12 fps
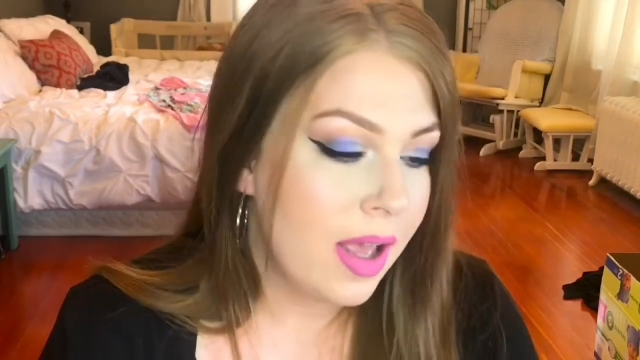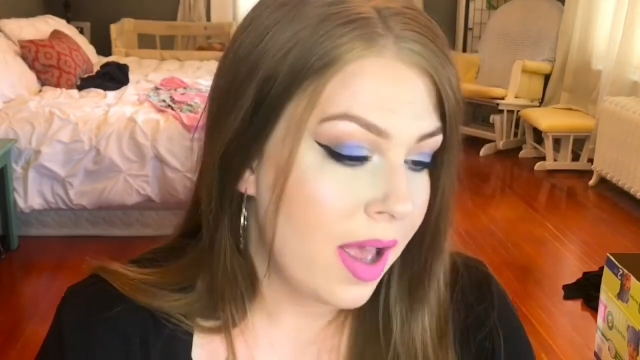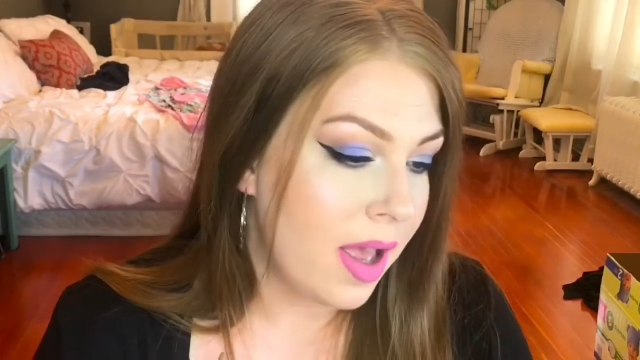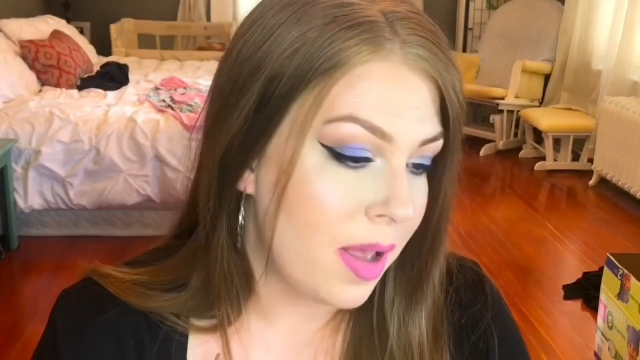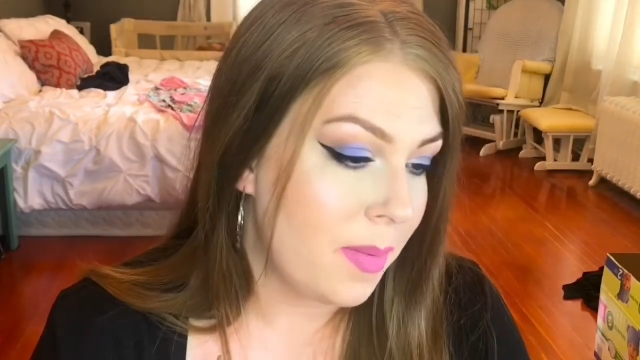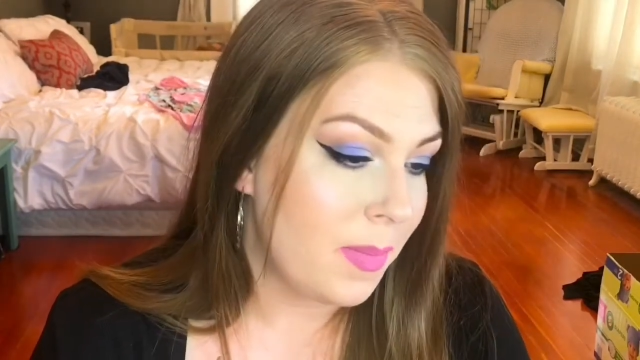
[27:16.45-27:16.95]

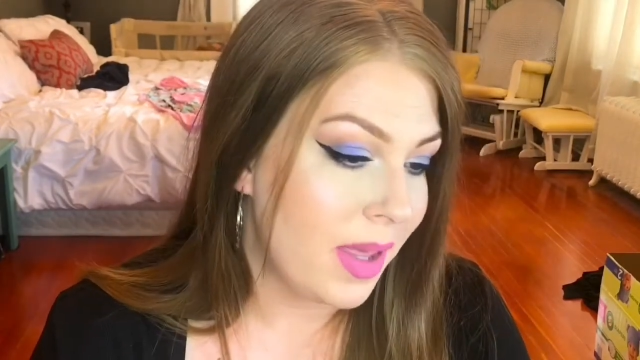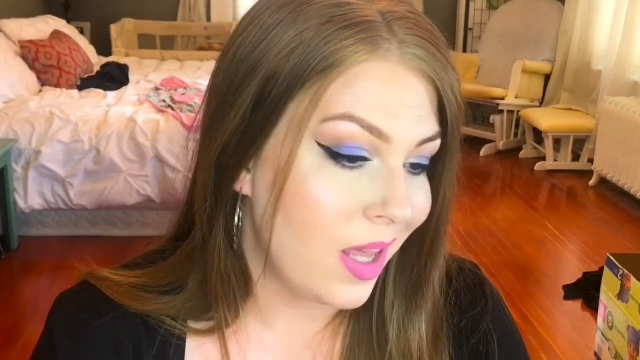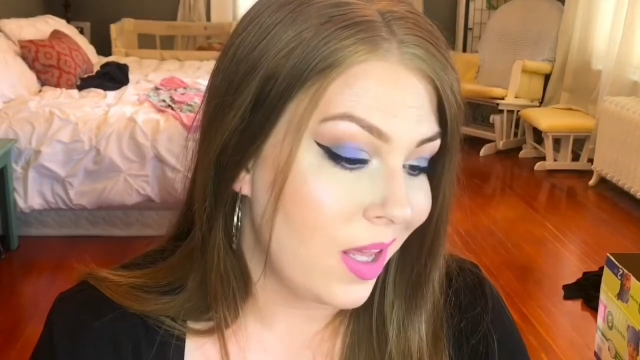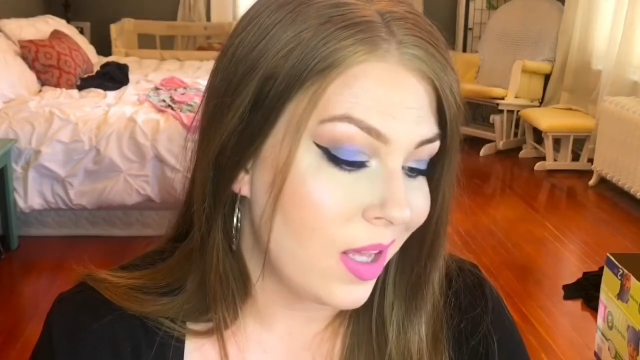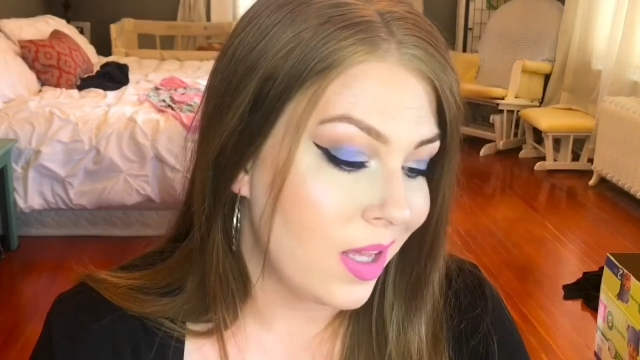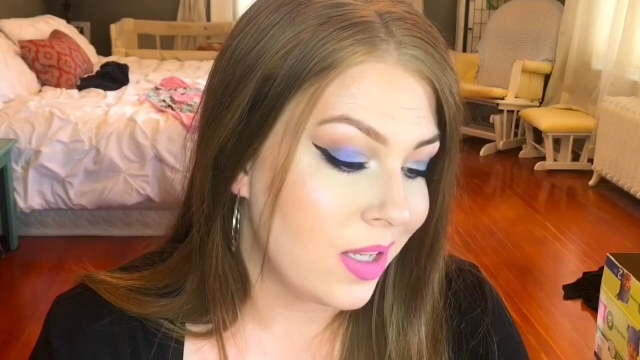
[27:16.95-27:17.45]

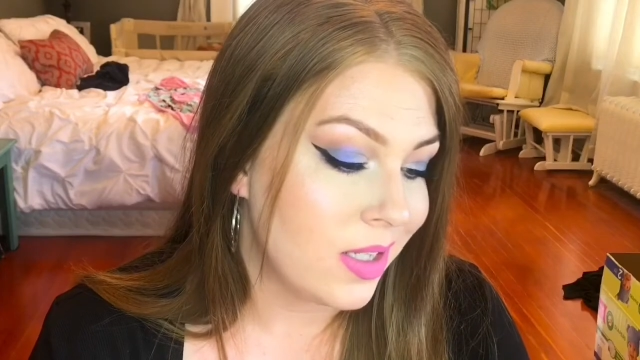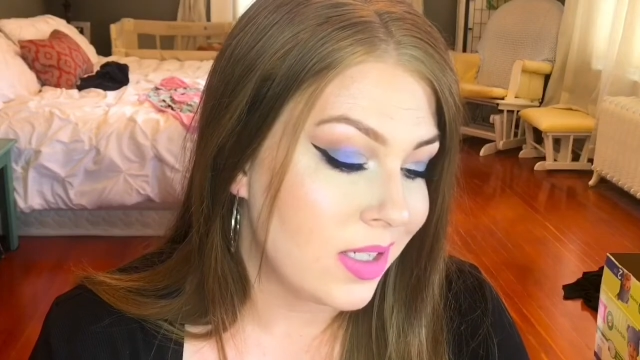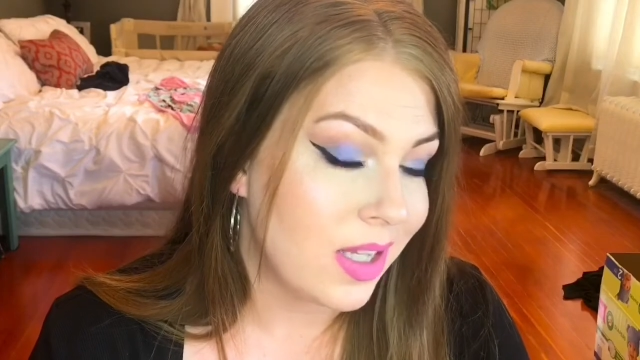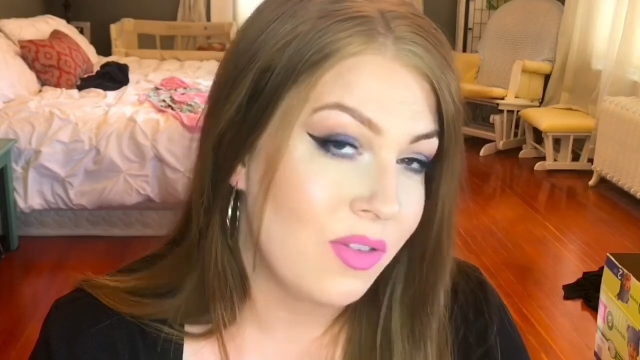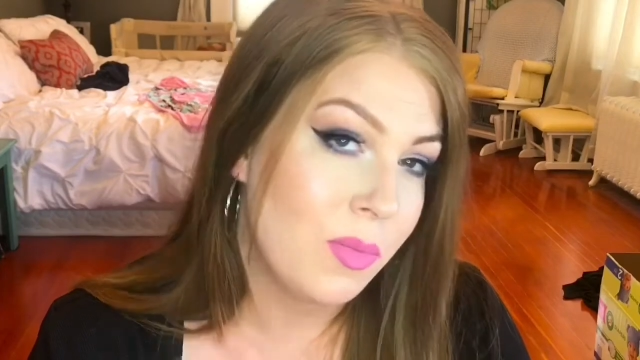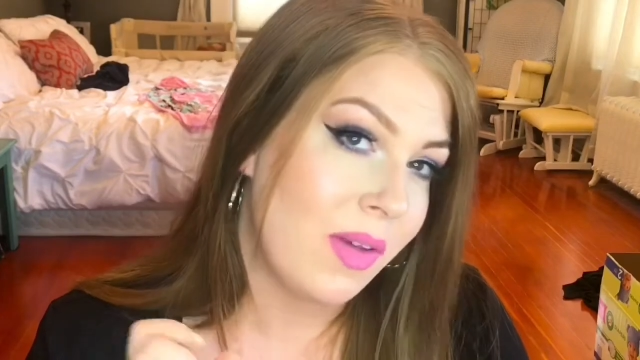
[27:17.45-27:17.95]
and
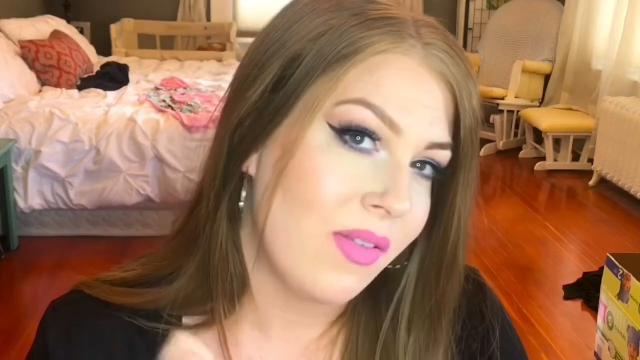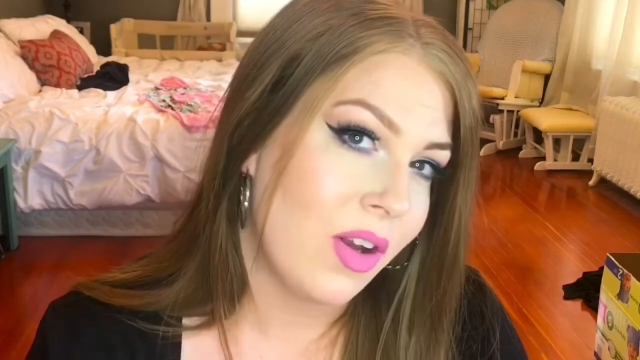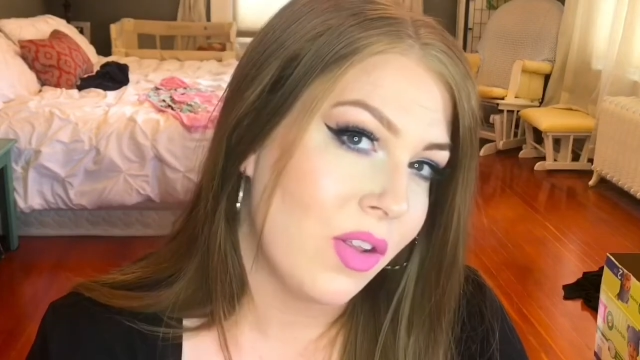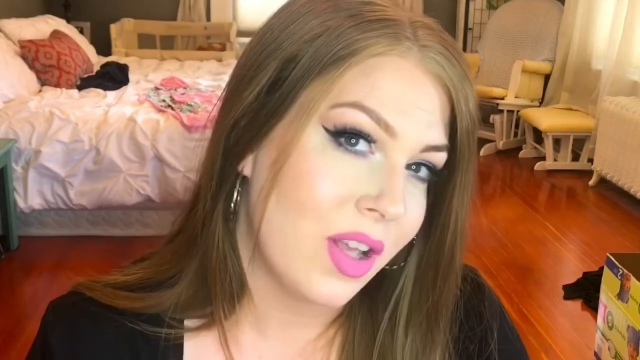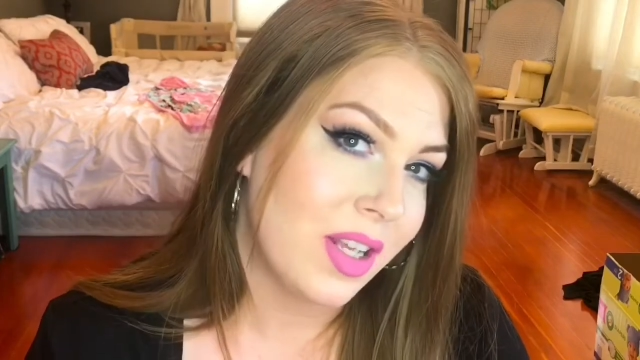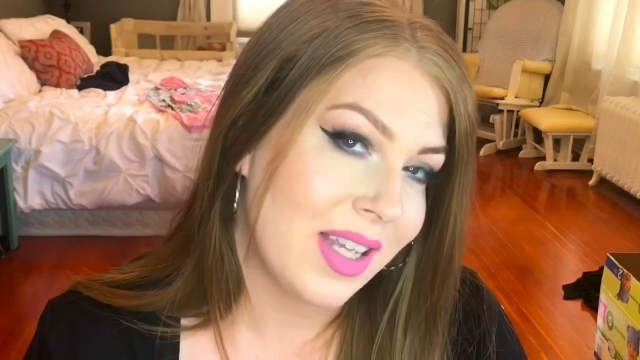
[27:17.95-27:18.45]
give you my
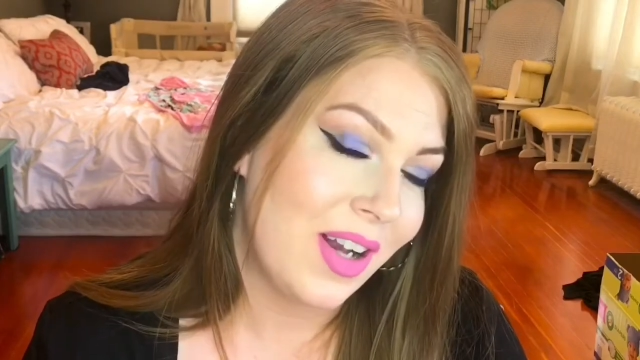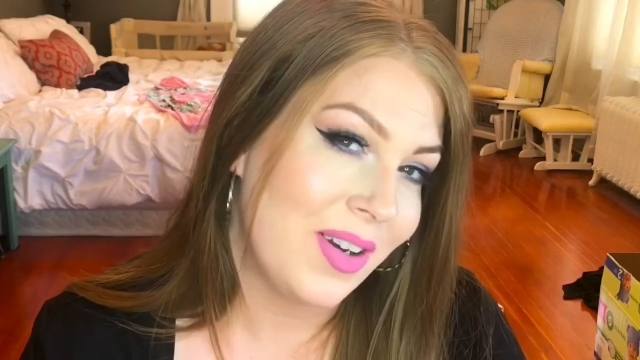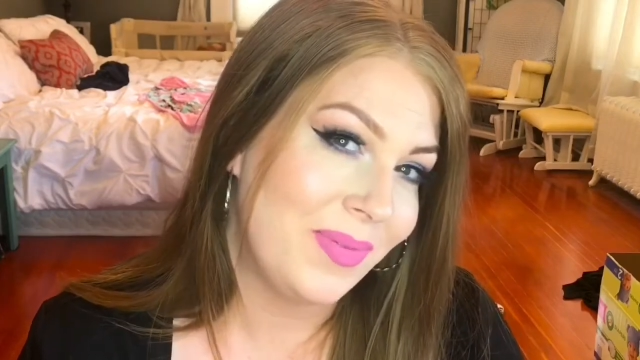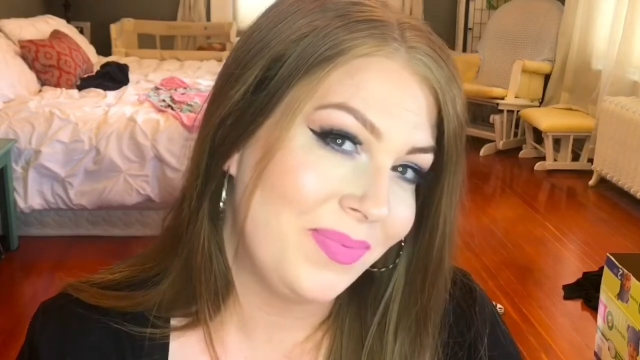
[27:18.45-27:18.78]
final thoughts later.